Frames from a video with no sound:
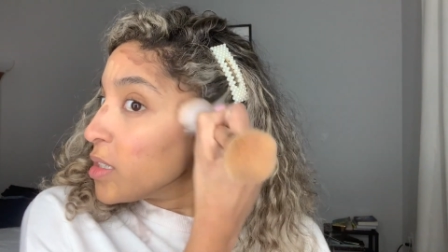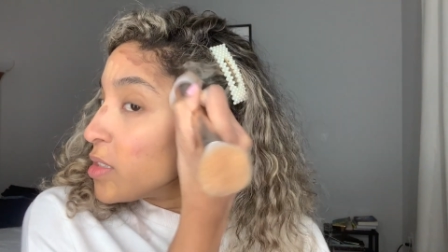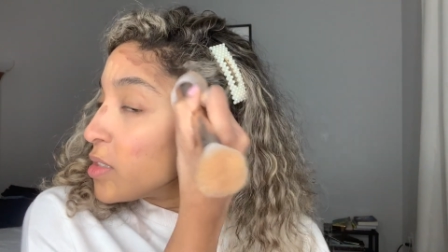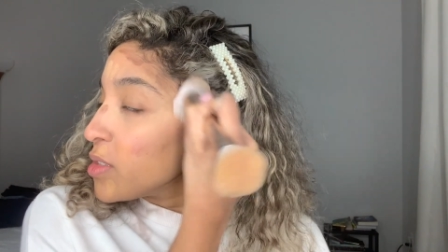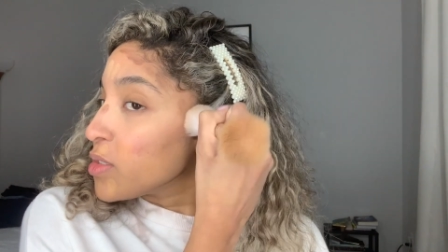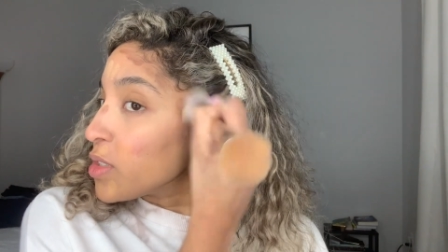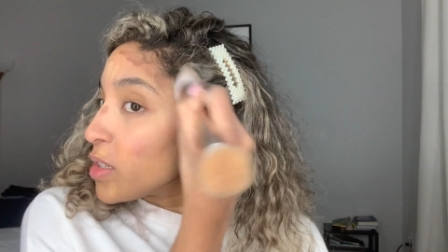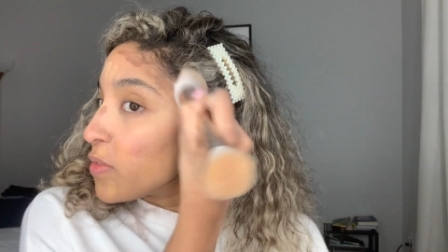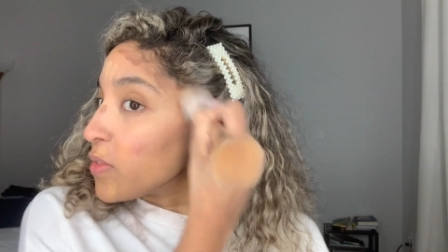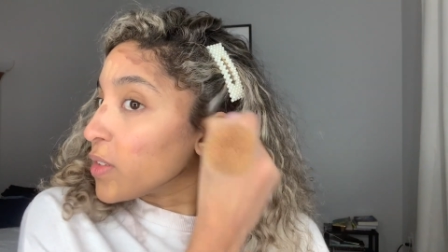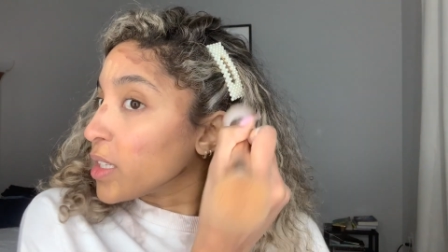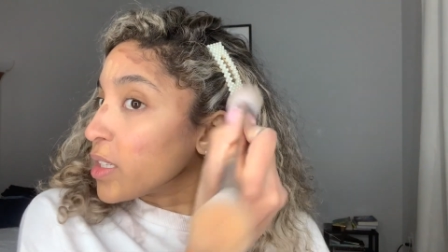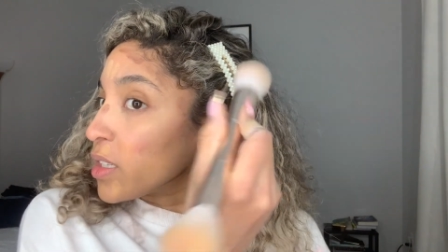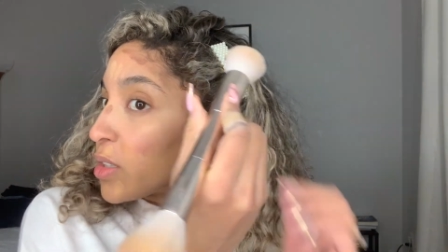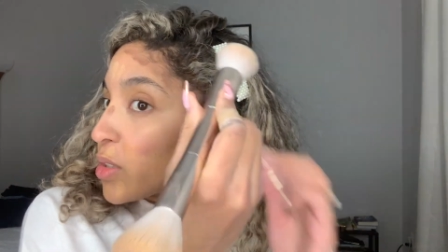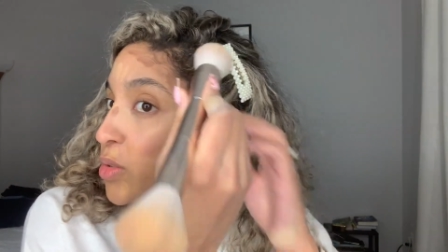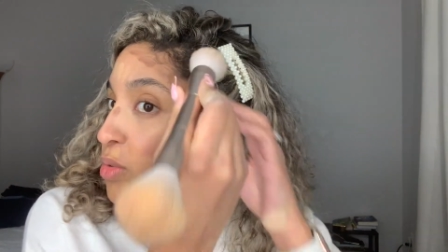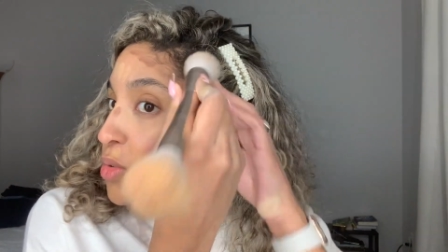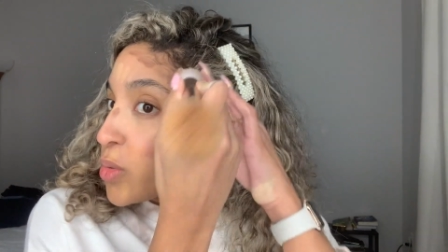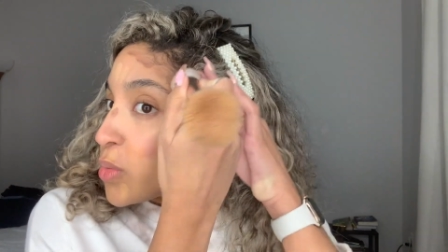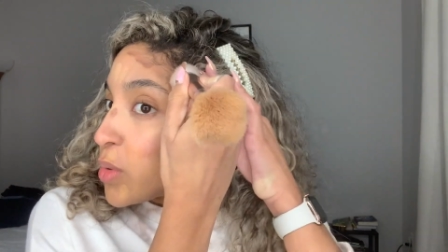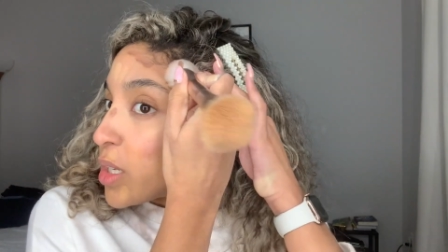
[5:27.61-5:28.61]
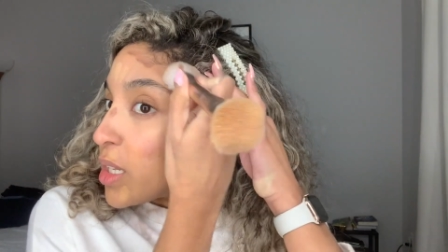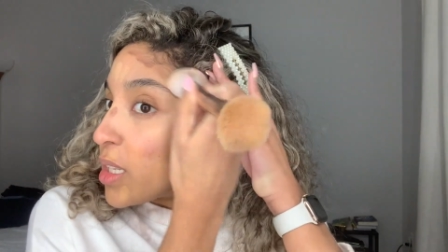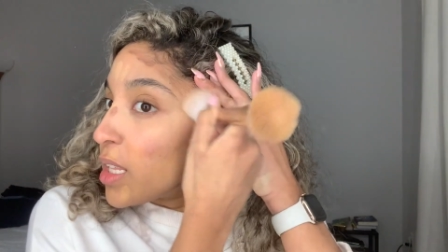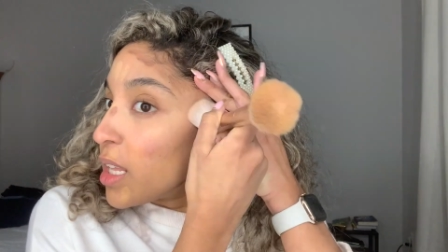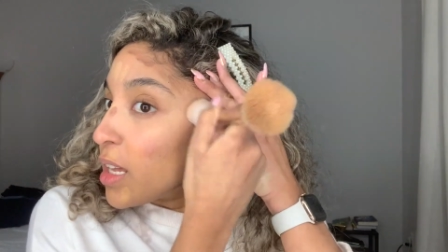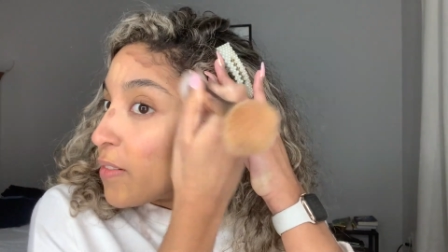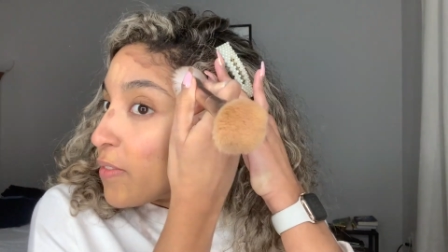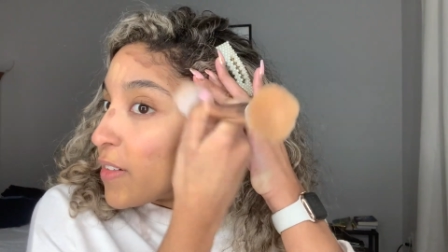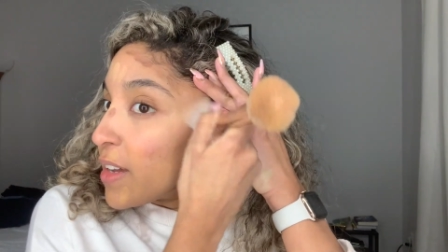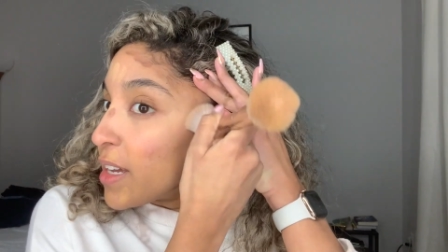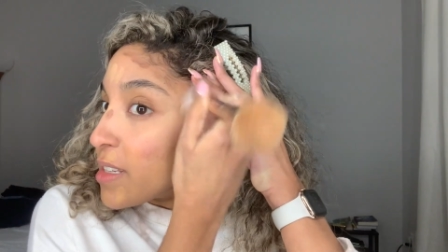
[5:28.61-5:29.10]
So I feel like it'll do it a
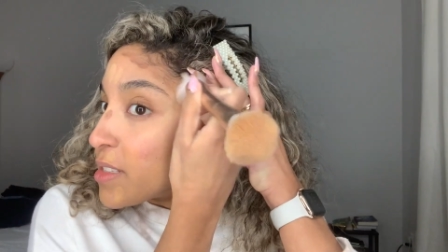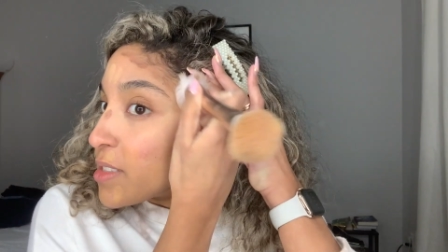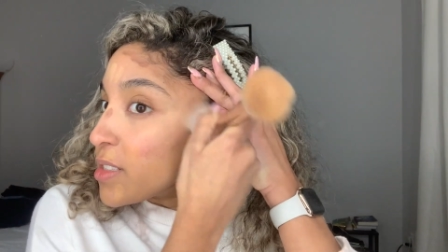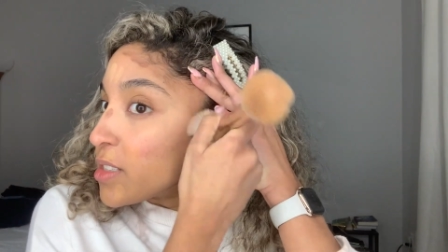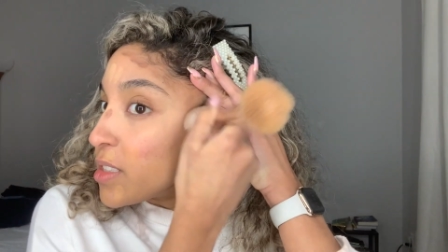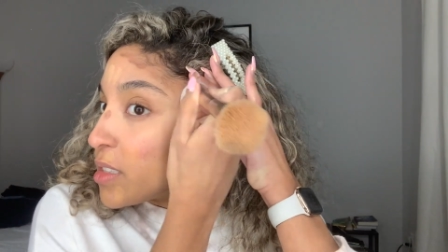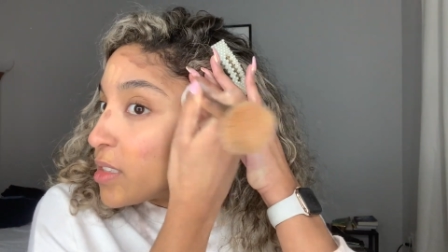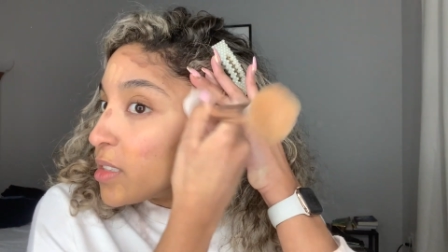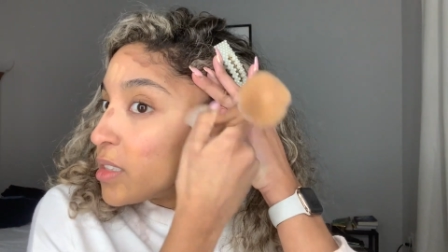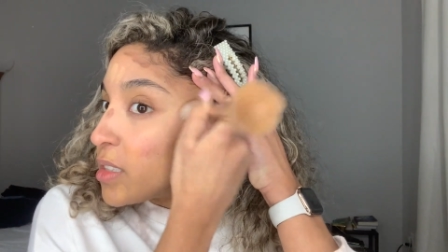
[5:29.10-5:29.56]
lot faster.